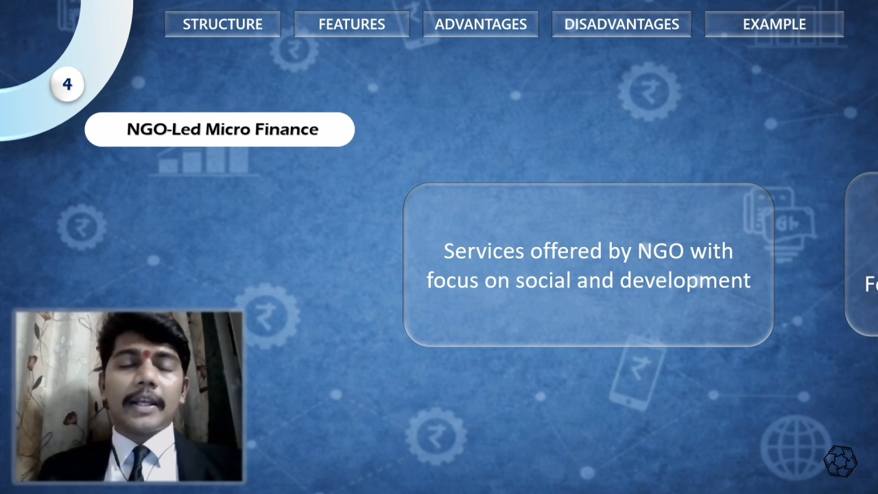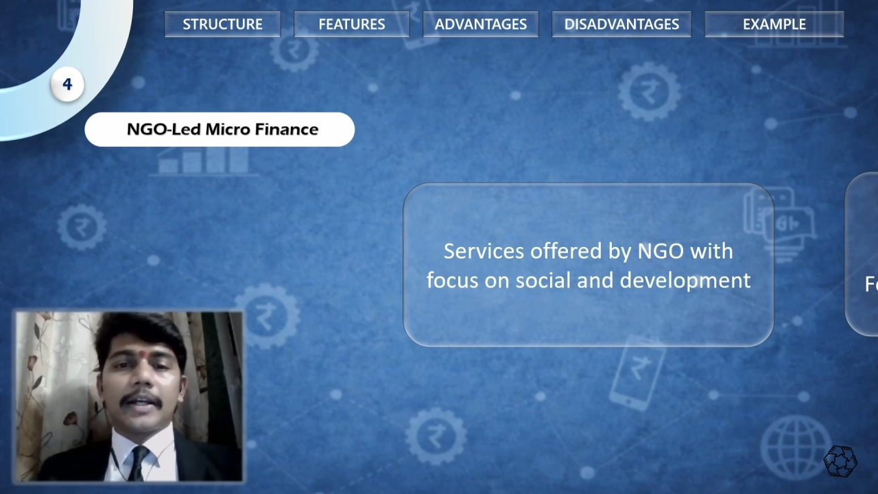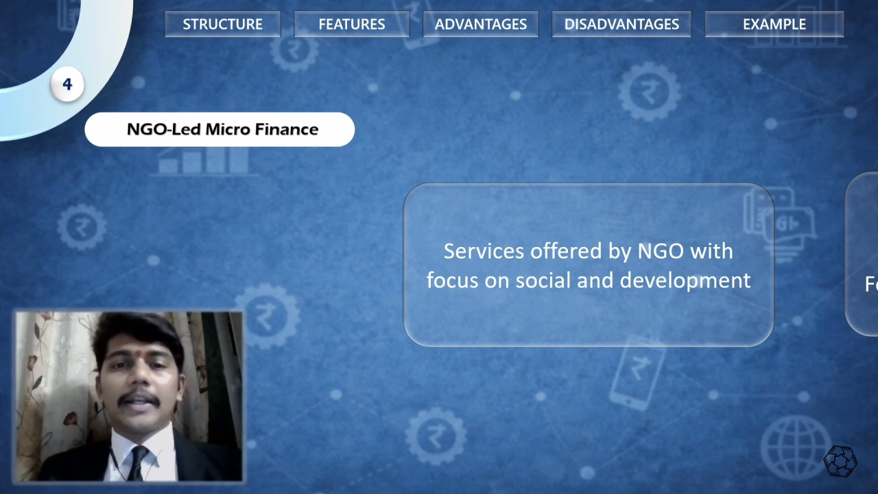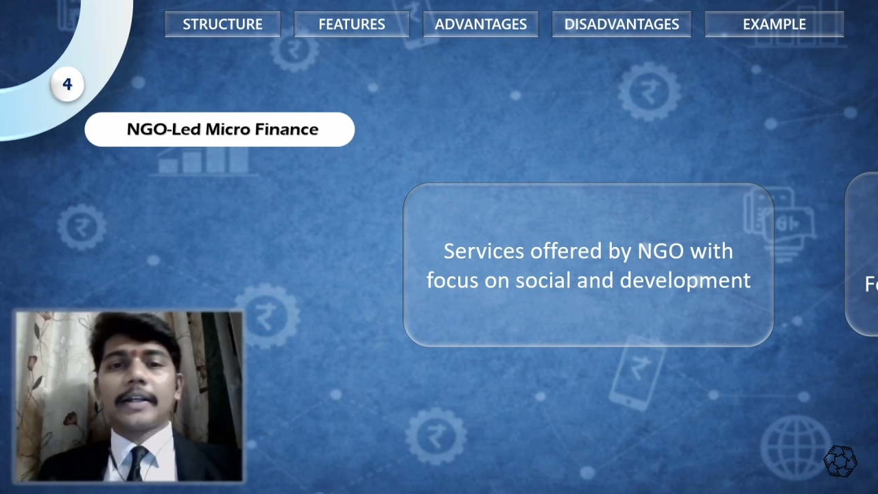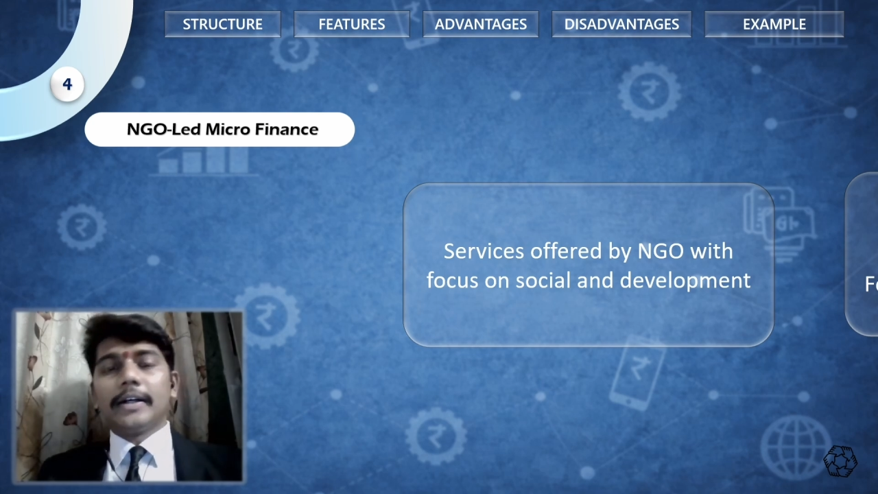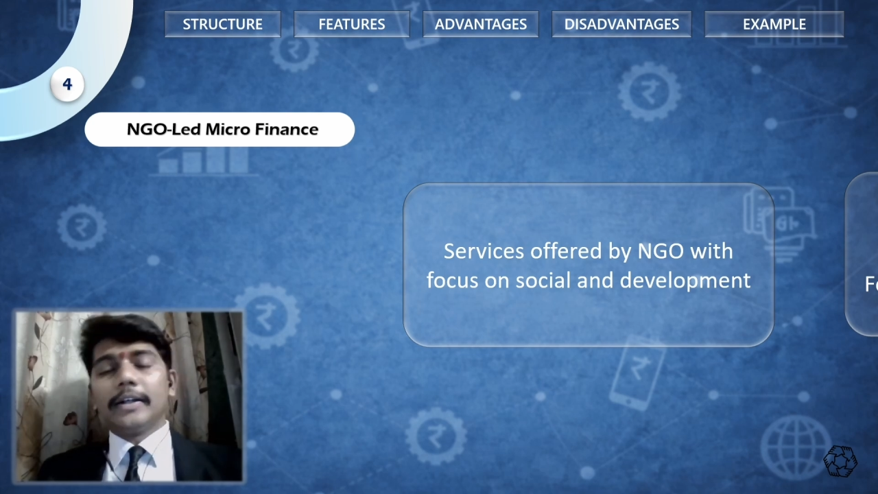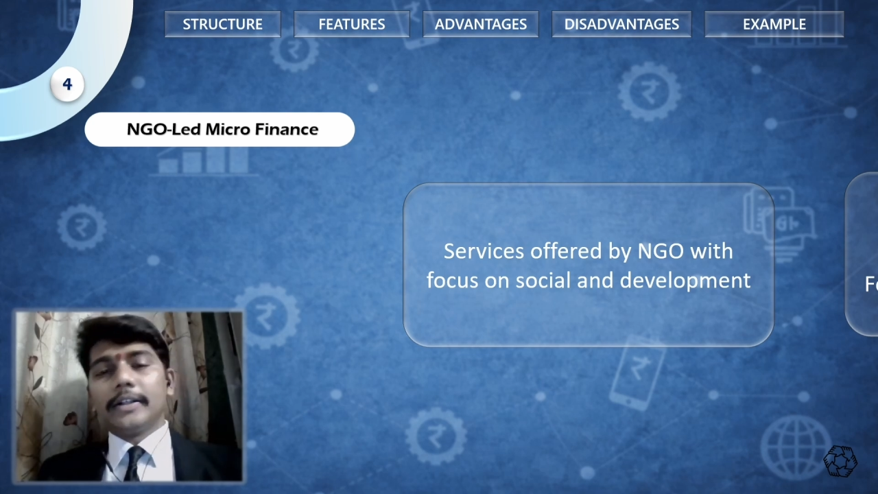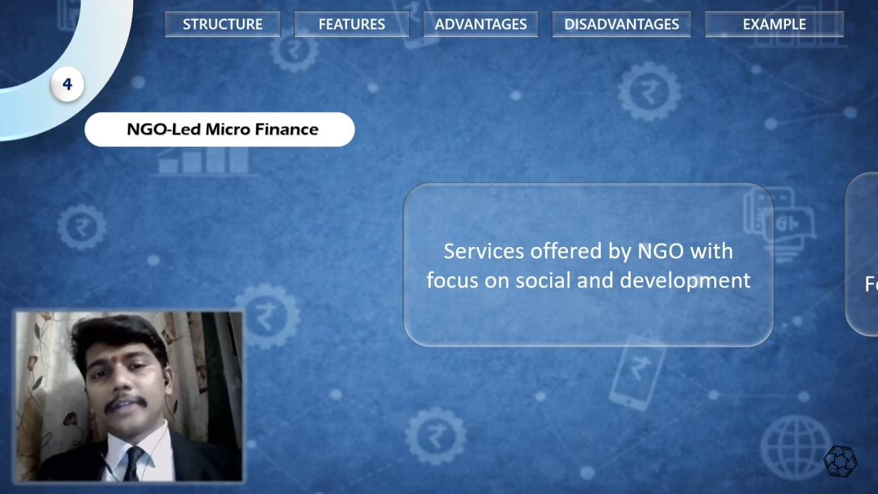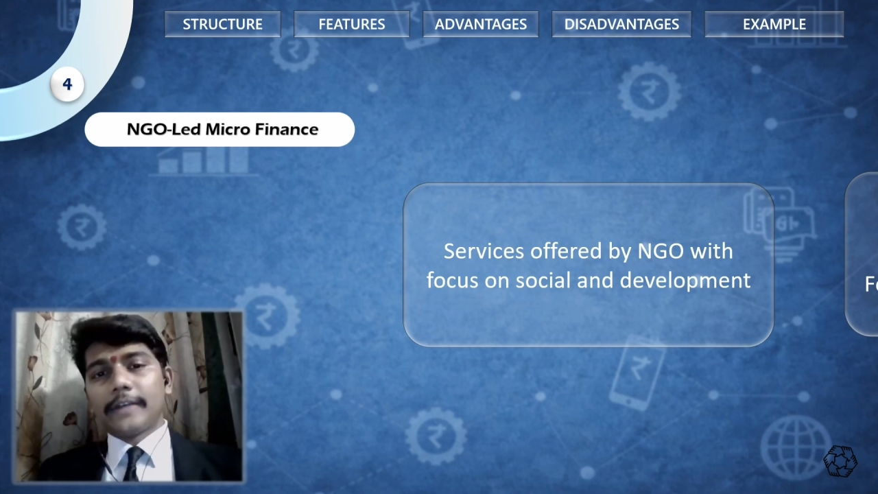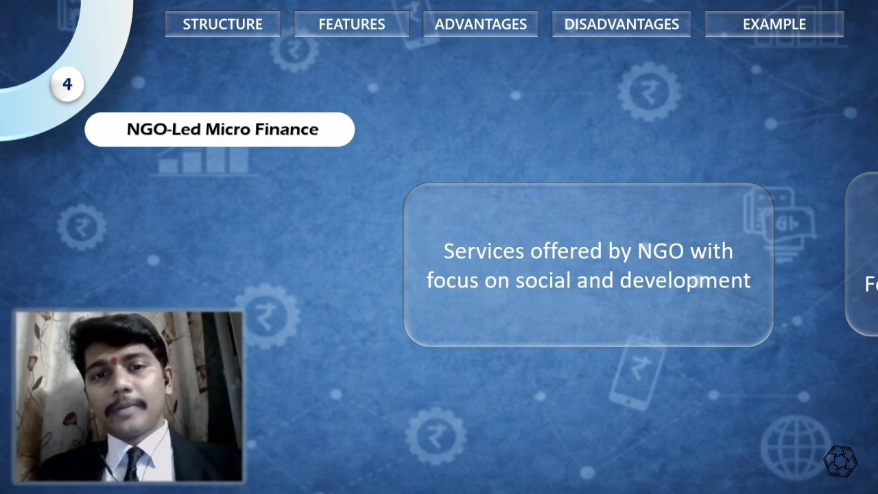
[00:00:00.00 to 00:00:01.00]
connect
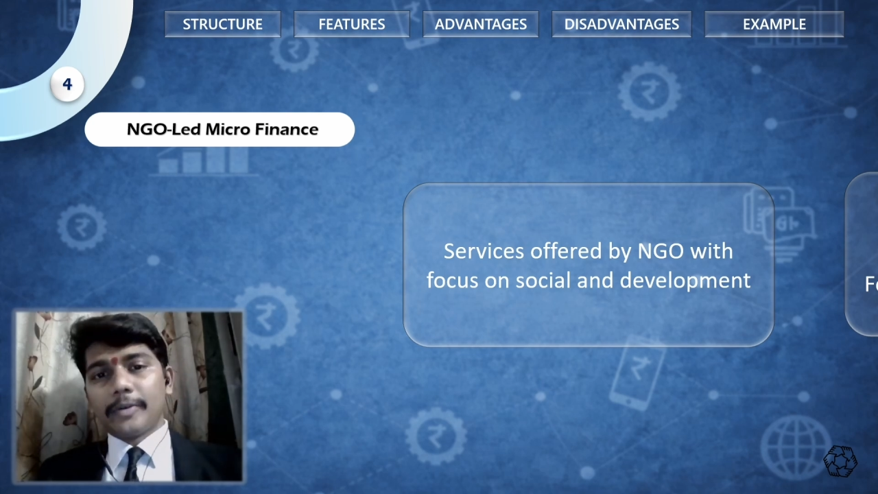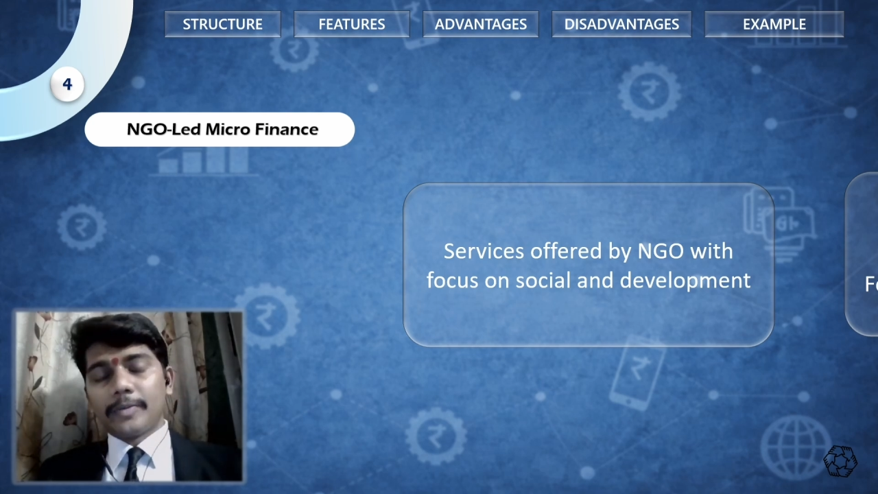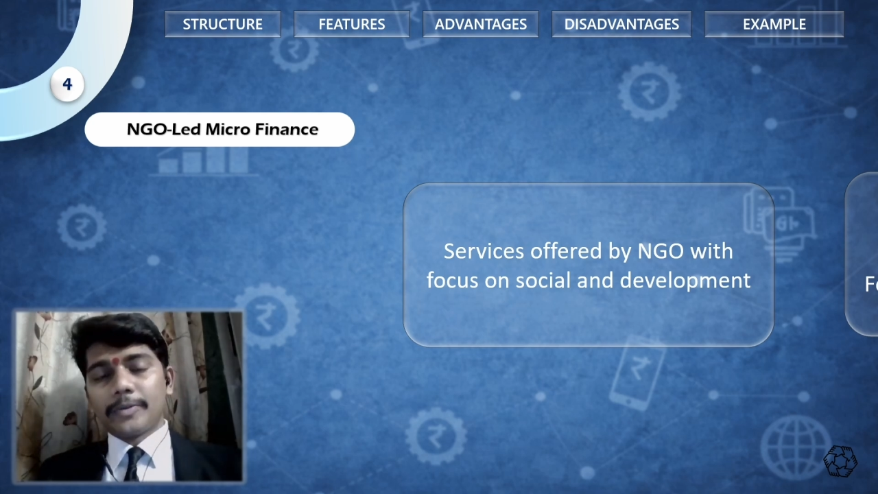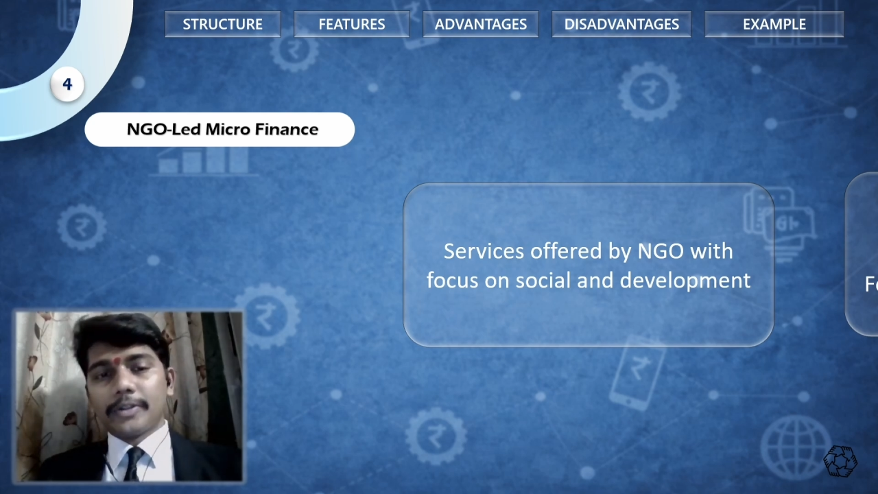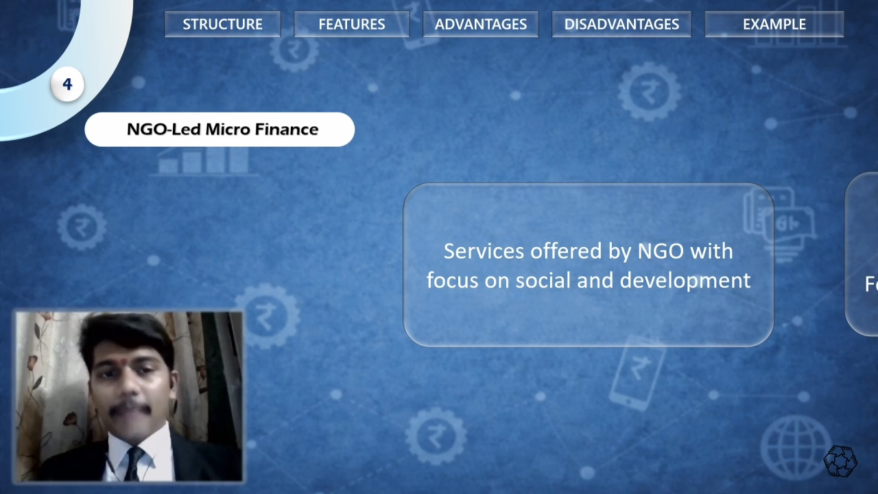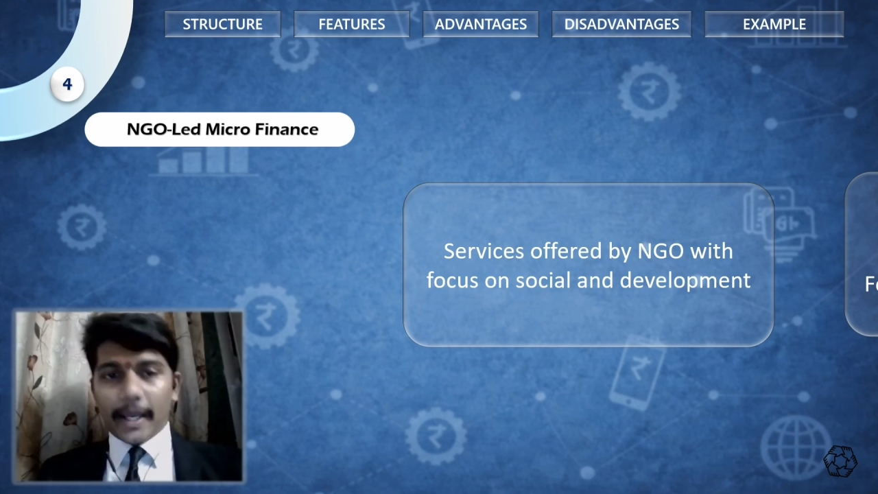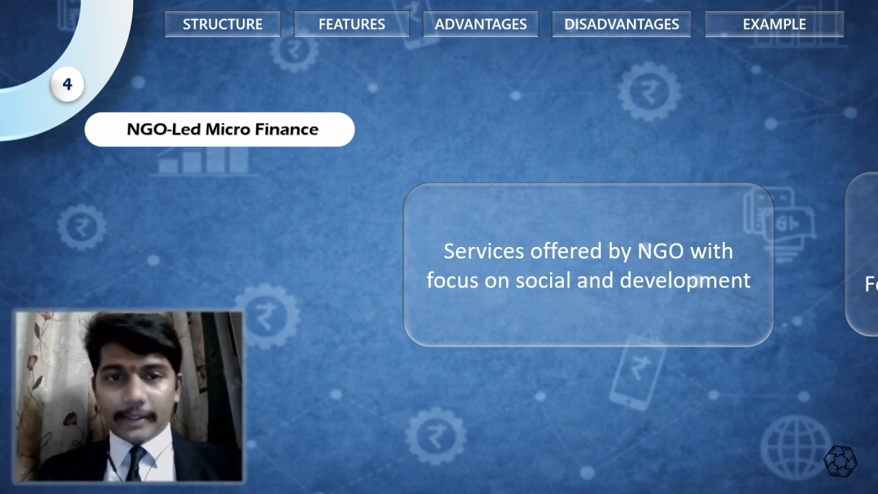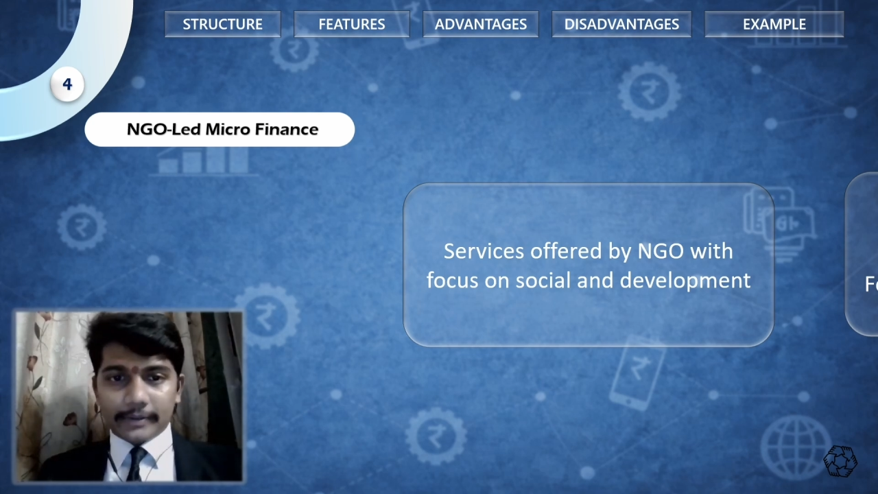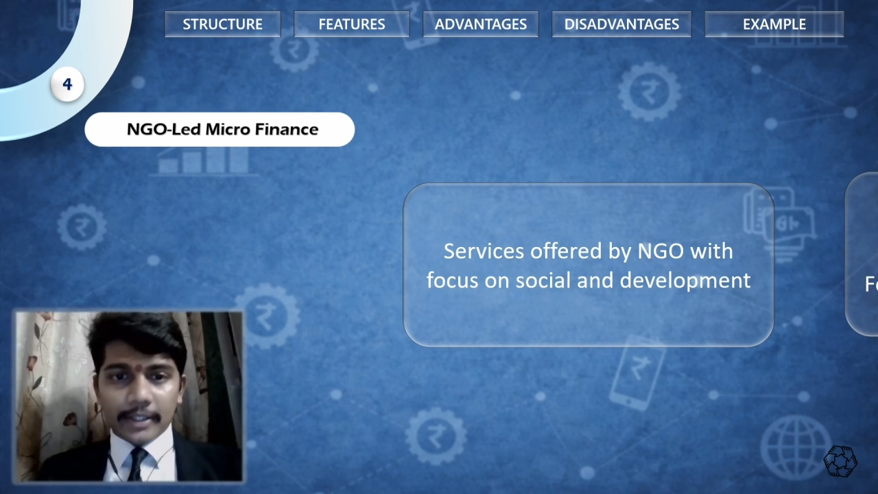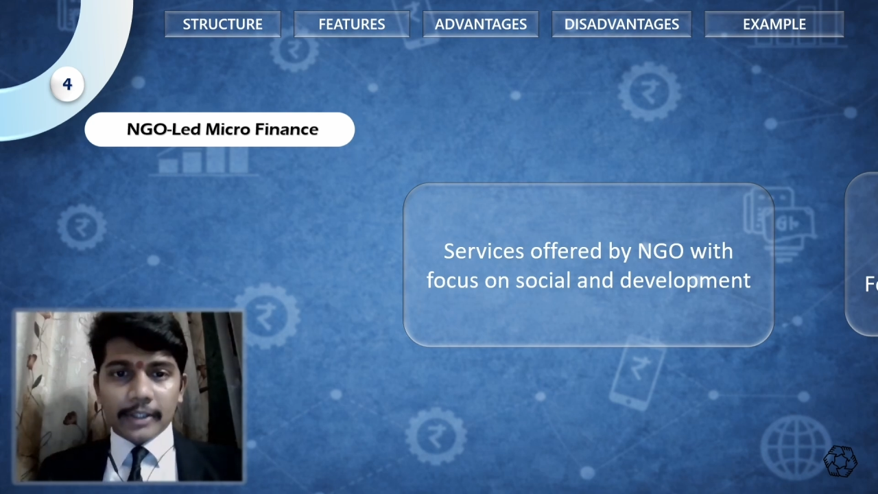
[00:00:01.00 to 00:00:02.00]
self-help group to the banks.